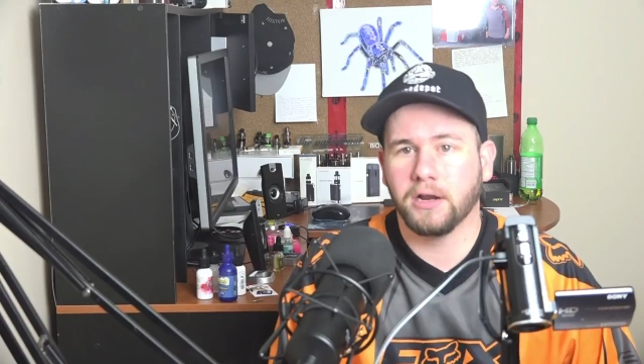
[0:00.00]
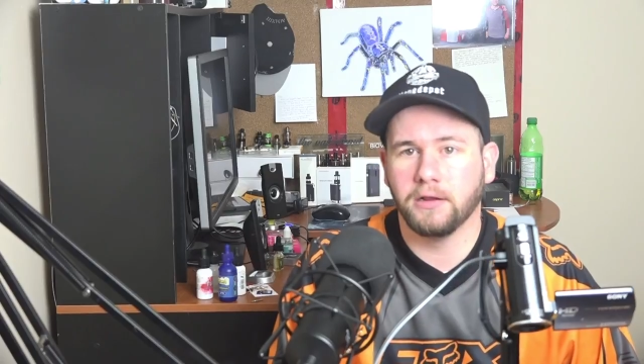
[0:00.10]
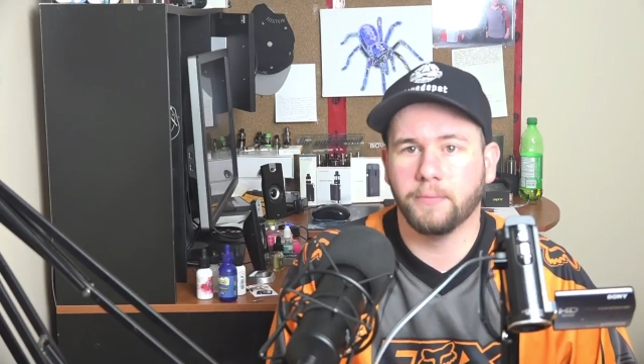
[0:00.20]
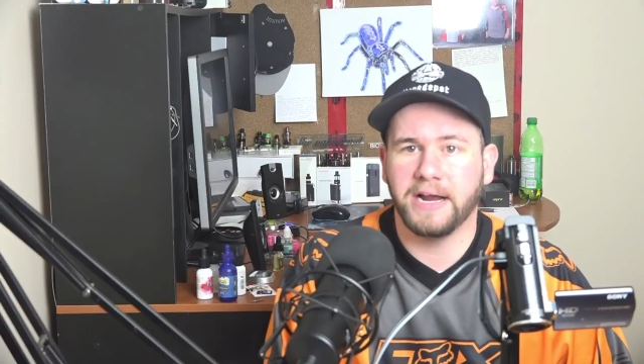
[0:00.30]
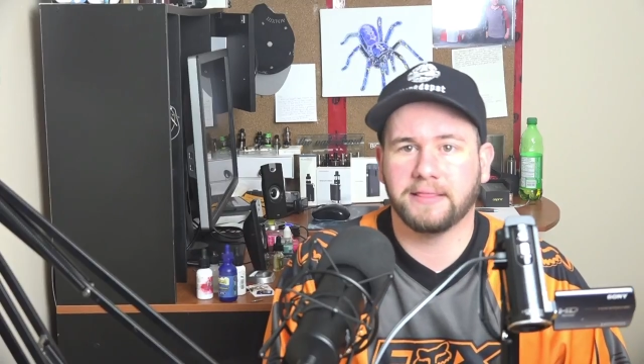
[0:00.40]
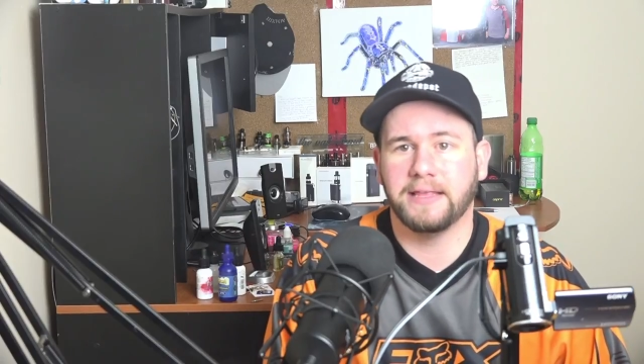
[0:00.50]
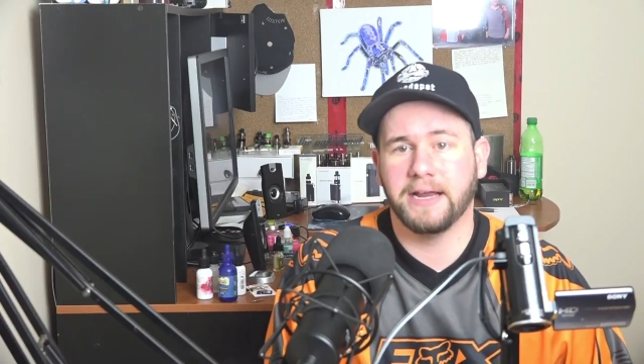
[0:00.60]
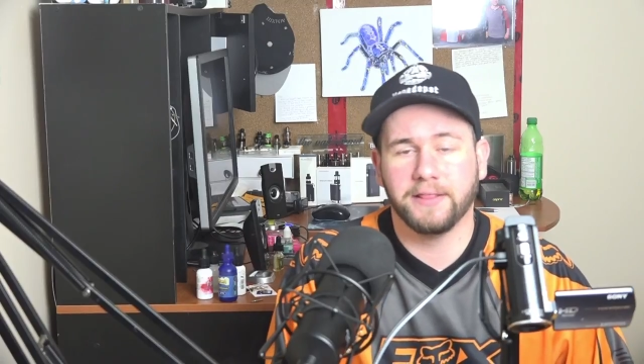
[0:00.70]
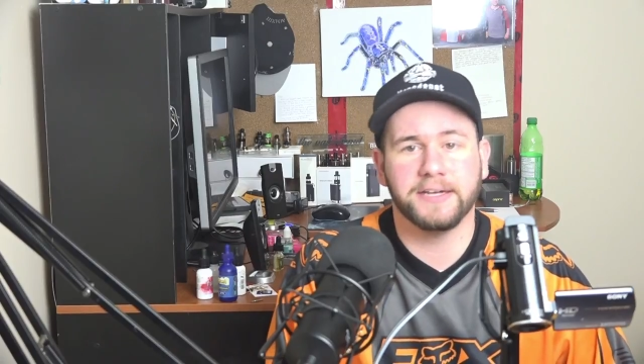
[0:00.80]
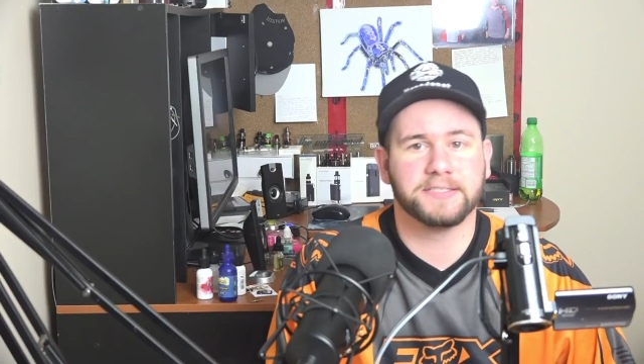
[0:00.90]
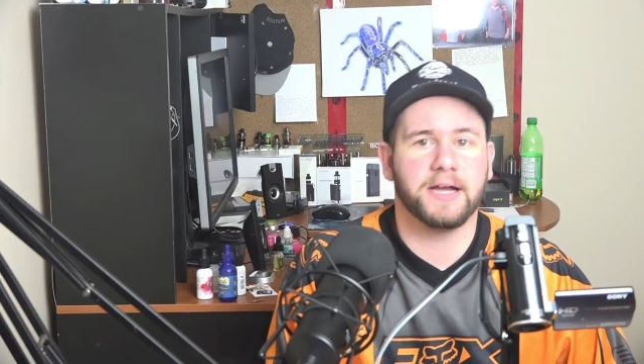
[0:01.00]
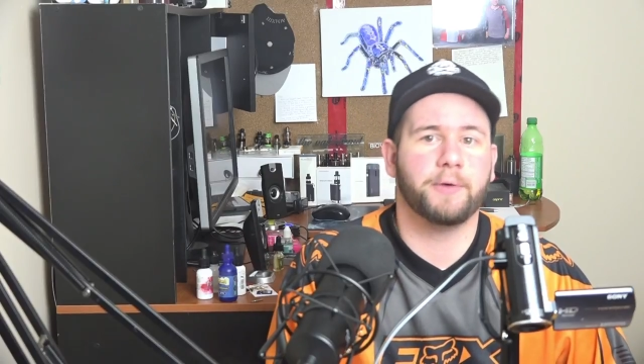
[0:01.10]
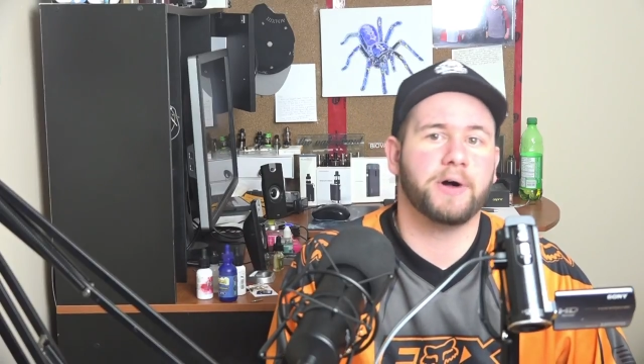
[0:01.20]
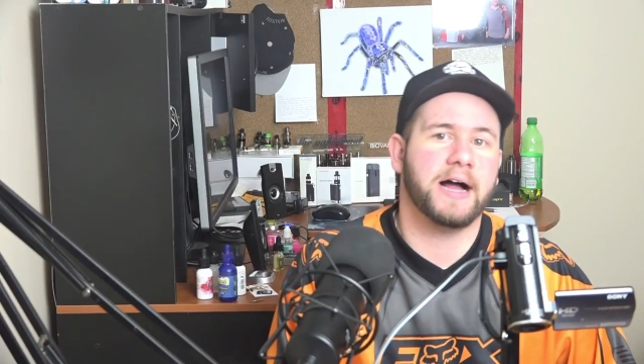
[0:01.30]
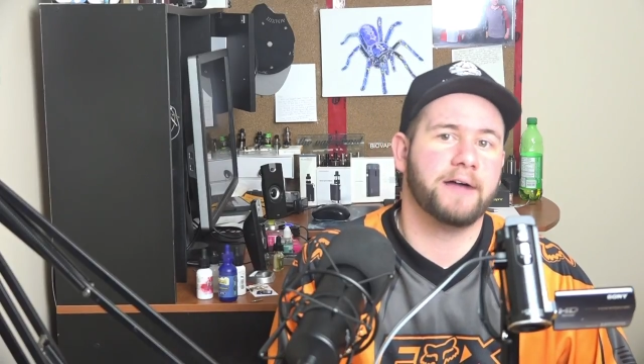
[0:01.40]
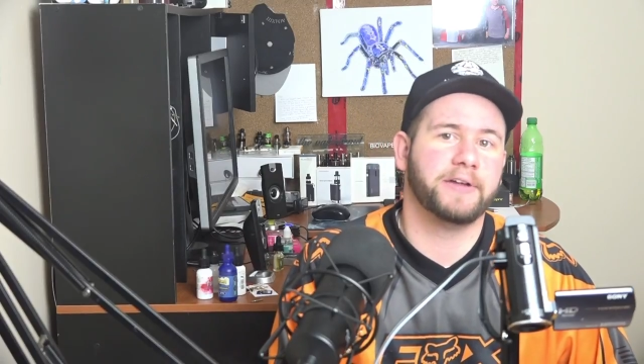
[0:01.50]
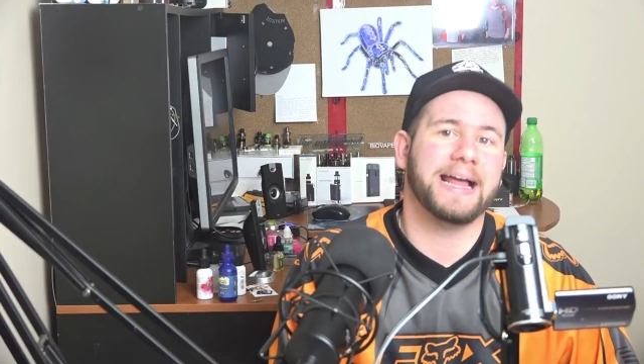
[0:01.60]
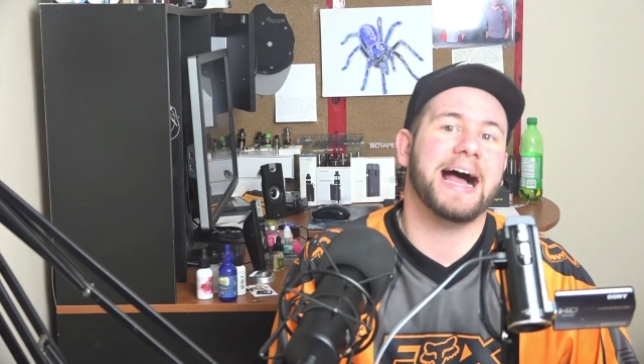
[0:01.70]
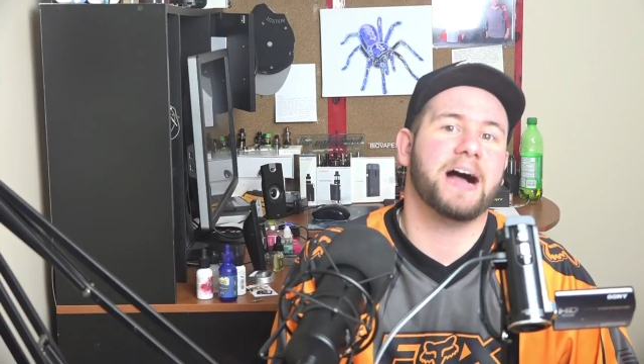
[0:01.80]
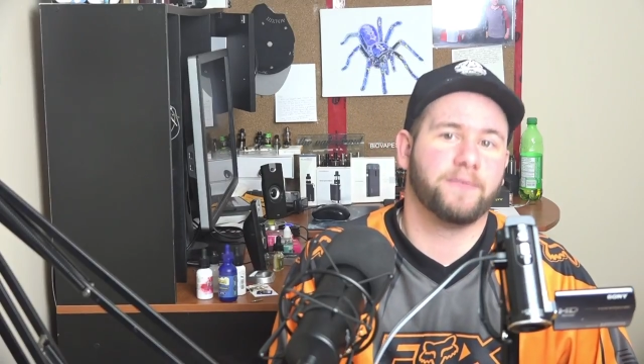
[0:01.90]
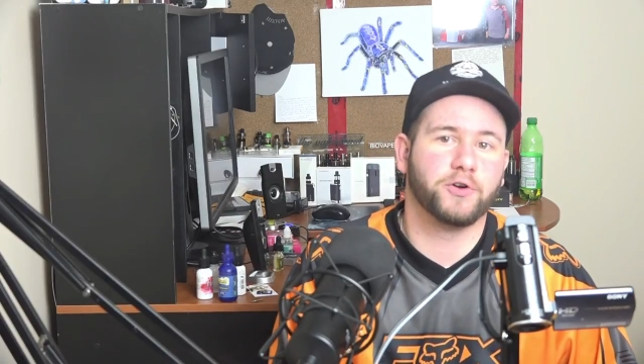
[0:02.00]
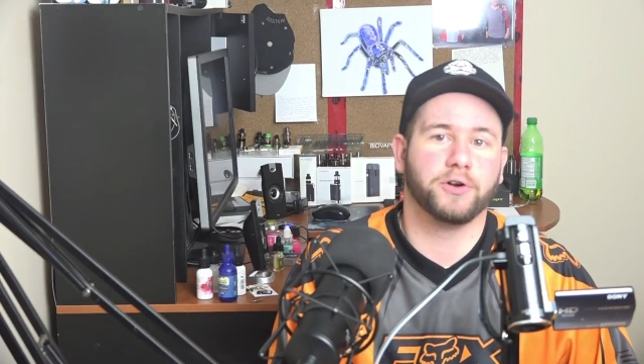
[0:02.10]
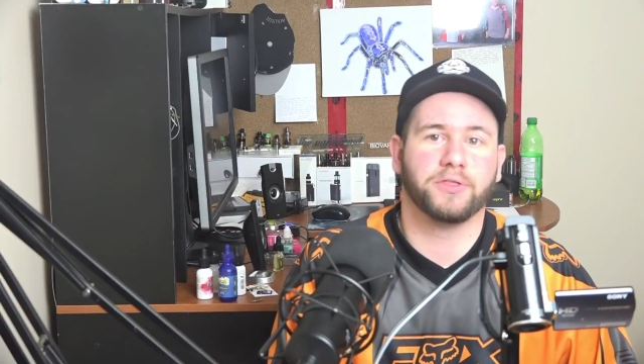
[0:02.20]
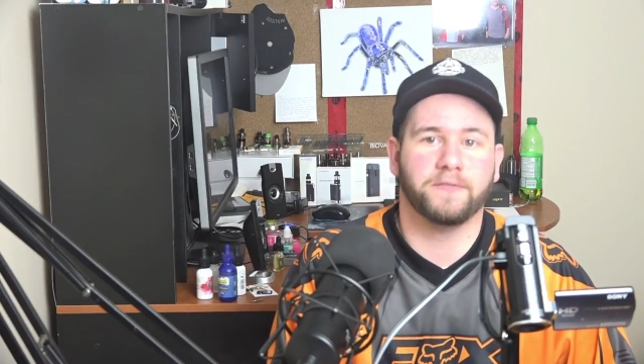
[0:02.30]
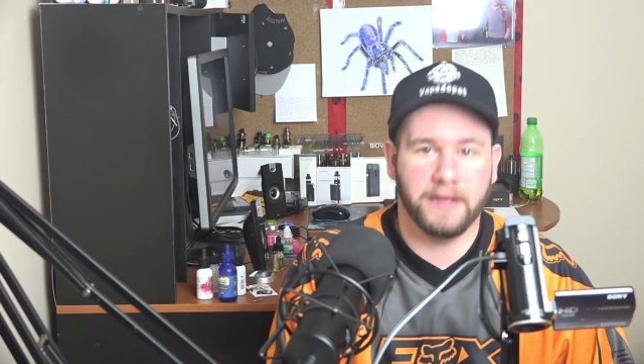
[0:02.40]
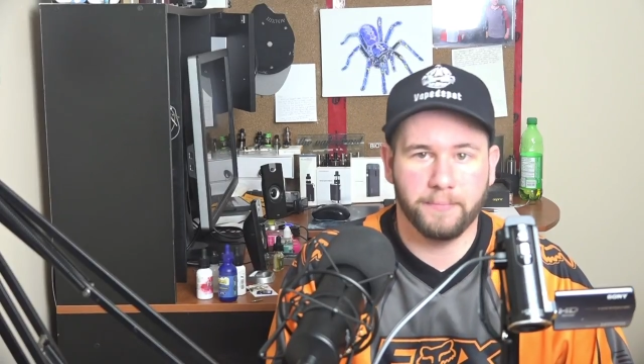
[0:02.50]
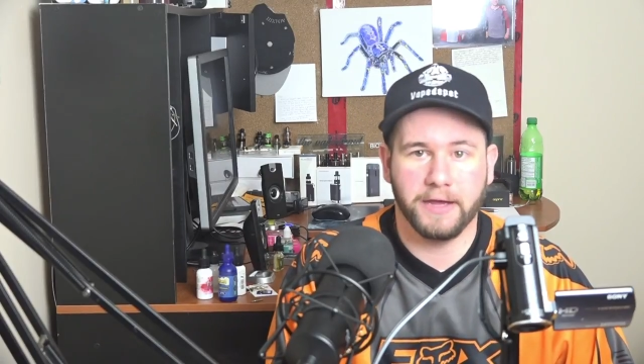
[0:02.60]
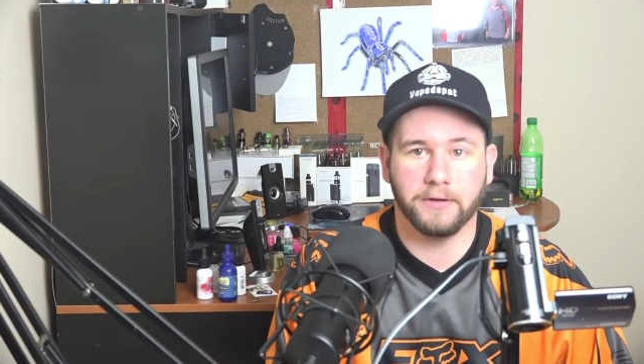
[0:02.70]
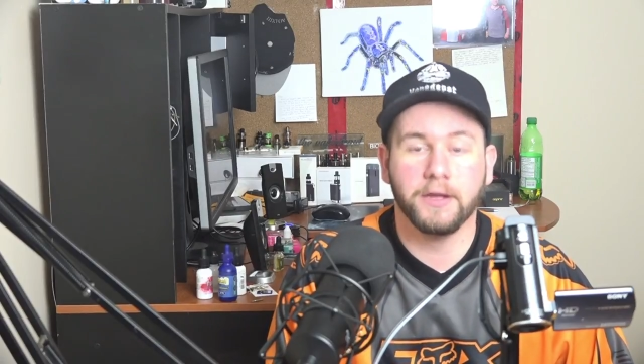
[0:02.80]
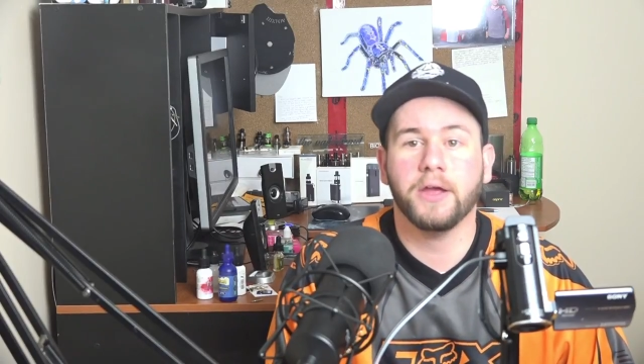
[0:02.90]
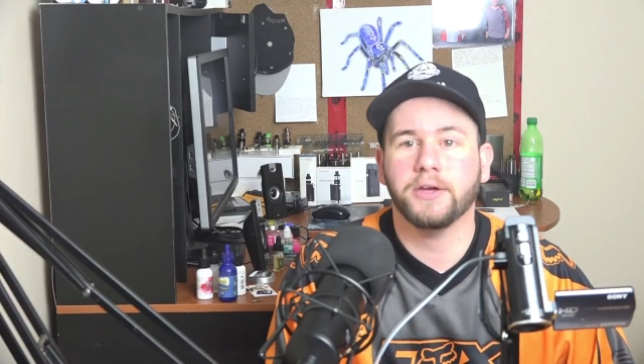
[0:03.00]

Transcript: on a little bit at the end of this, I will have it after the vape mail.